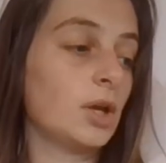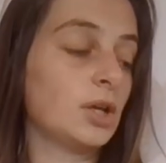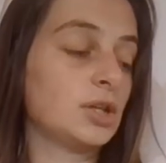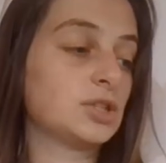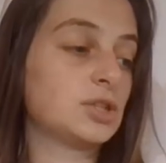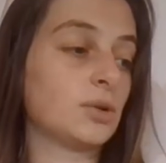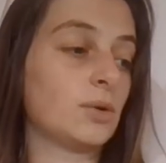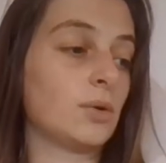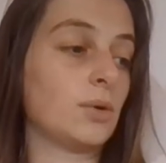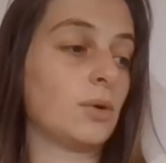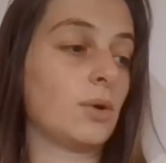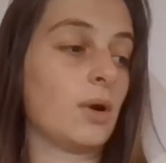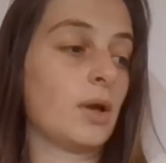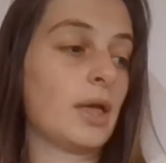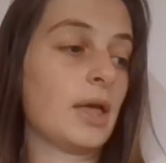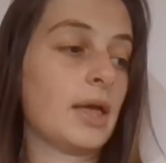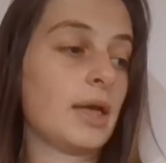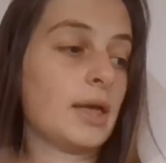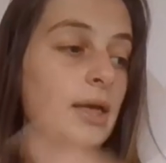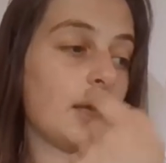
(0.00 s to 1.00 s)
So
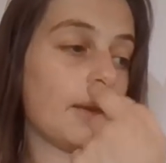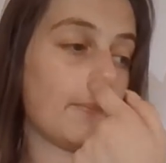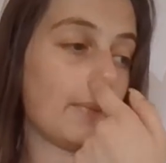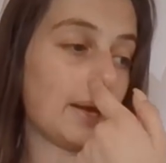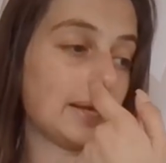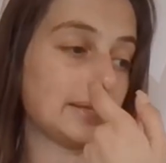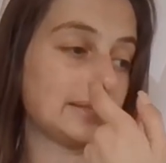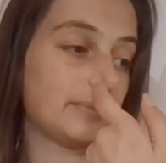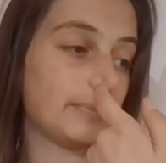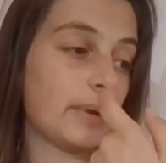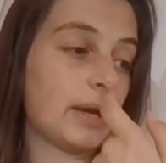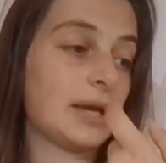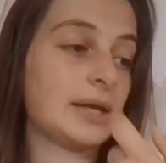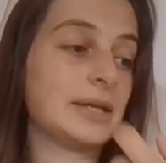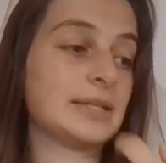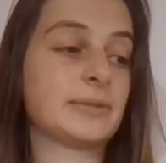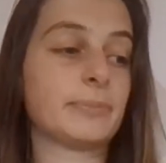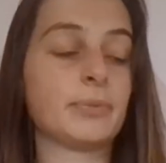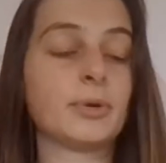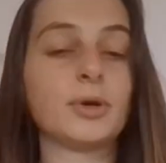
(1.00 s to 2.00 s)
a passerby
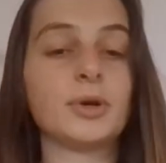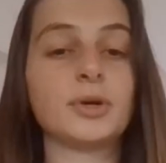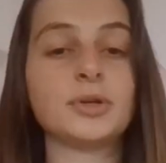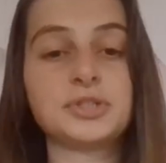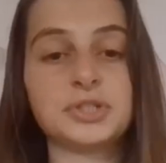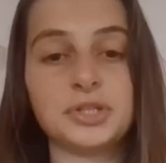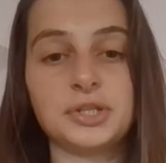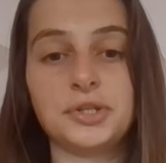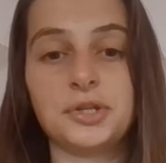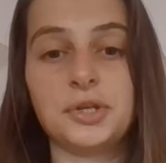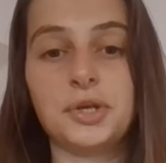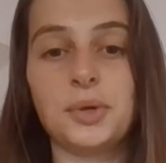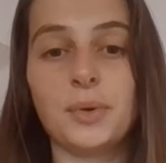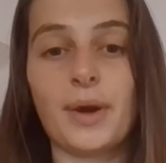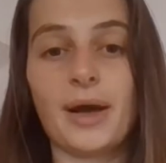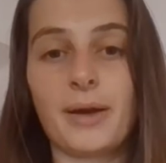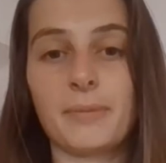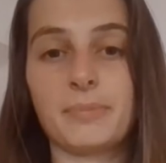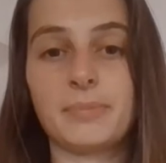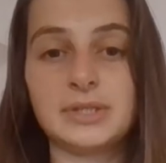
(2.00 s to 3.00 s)
is a person who
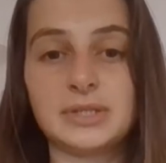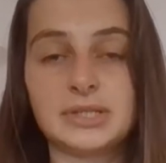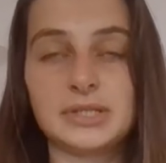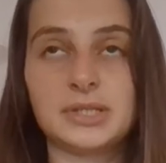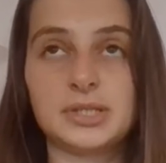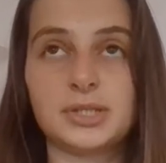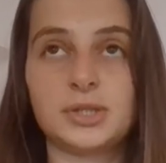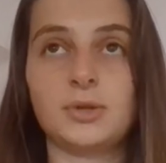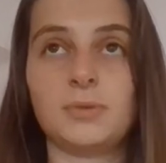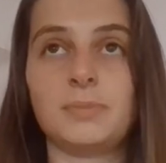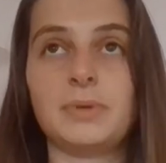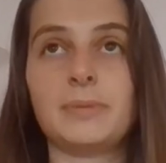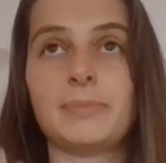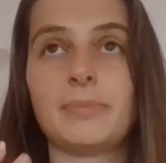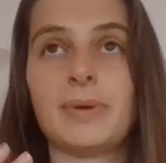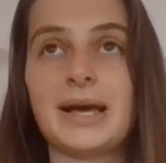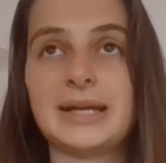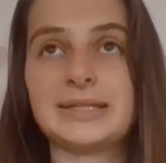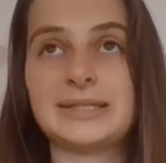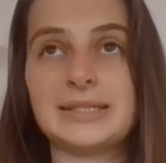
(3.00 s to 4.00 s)
happens to be
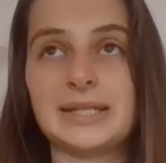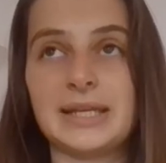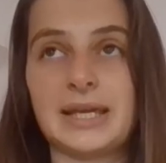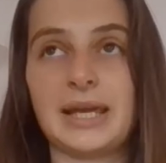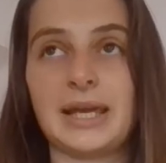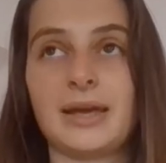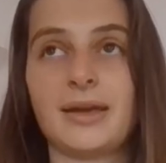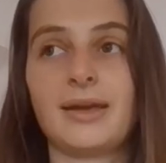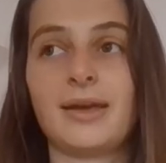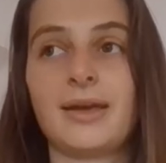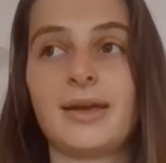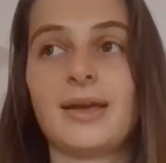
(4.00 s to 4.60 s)
passing